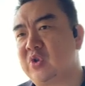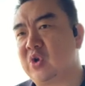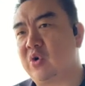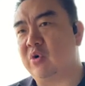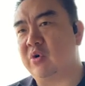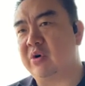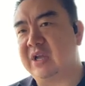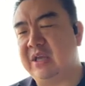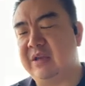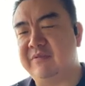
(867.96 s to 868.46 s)

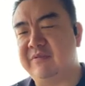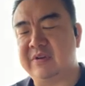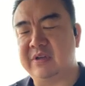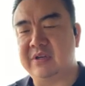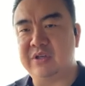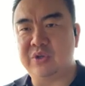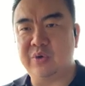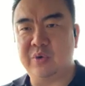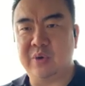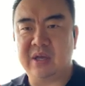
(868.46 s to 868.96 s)
or
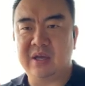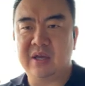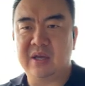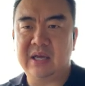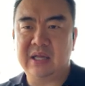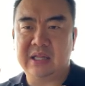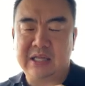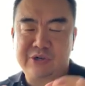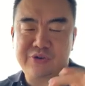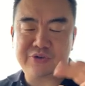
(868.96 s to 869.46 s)
even doing
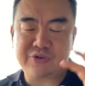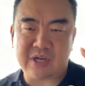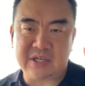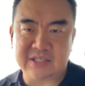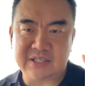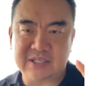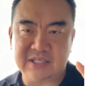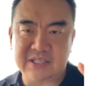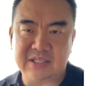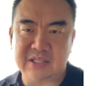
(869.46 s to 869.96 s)

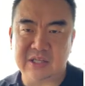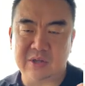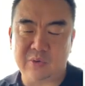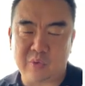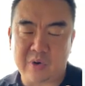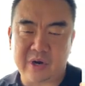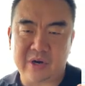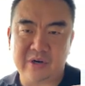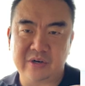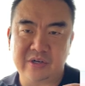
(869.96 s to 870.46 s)
electrolysis in the
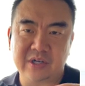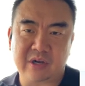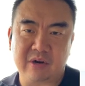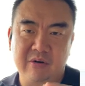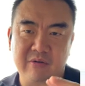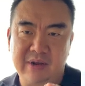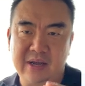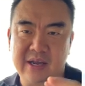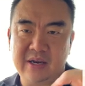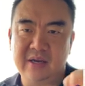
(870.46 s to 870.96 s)
water to
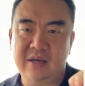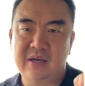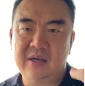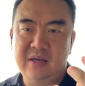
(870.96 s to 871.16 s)
create